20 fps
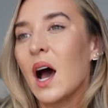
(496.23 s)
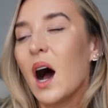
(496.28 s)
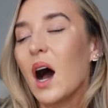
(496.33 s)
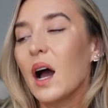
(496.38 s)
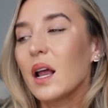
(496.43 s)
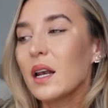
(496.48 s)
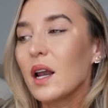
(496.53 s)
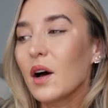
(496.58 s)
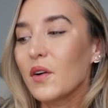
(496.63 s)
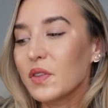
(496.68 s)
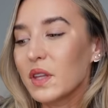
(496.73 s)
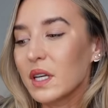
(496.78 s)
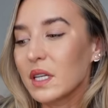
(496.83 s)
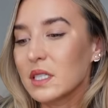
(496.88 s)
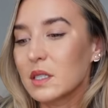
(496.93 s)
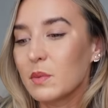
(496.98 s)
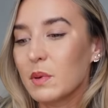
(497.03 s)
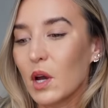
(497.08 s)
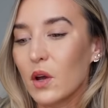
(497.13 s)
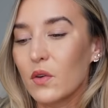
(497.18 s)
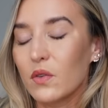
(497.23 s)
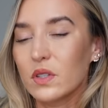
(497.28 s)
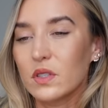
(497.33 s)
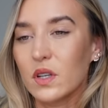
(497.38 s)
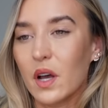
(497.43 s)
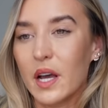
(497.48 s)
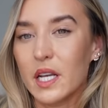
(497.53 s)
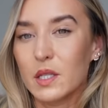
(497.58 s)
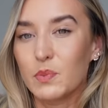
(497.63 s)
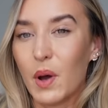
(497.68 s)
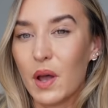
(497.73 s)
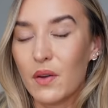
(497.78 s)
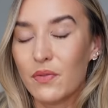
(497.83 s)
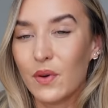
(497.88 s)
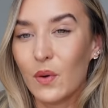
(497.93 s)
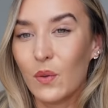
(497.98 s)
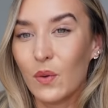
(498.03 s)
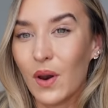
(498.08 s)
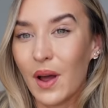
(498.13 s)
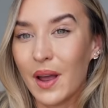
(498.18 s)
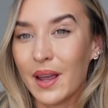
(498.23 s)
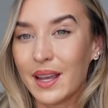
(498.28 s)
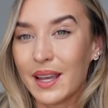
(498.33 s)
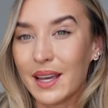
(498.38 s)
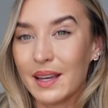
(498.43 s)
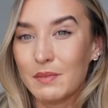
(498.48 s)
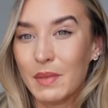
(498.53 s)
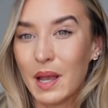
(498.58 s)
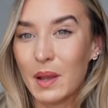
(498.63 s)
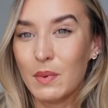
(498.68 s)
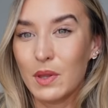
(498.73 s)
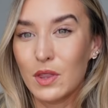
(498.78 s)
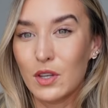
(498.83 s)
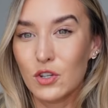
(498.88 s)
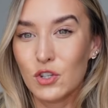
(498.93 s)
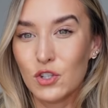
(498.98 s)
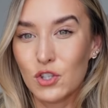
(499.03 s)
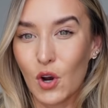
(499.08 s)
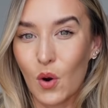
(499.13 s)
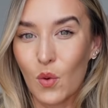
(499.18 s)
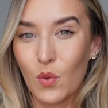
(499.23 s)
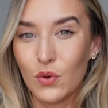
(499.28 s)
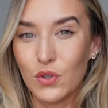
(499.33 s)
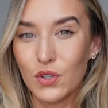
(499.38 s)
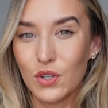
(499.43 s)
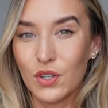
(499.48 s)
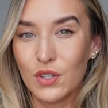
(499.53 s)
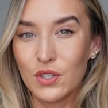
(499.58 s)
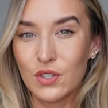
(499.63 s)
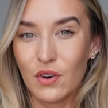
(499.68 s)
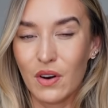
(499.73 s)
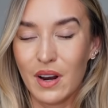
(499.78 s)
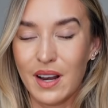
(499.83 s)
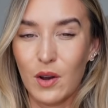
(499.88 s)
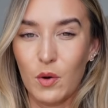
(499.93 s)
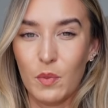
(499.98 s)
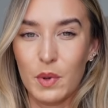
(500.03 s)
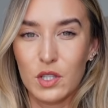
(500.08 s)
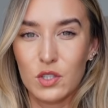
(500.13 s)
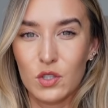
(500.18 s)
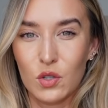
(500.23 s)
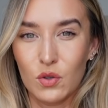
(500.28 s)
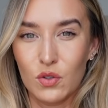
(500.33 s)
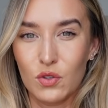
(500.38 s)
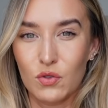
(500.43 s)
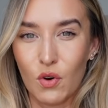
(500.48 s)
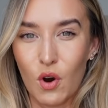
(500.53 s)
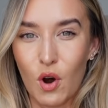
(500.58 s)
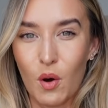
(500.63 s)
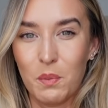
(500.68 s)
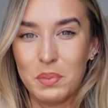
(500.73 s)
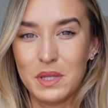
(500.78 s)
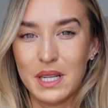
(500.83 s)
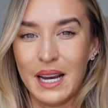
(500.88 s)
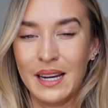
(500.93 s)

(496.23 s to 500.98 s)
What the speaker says: I love things to be oversized, but I feel like maybe the shoulders are a little bit too dropped.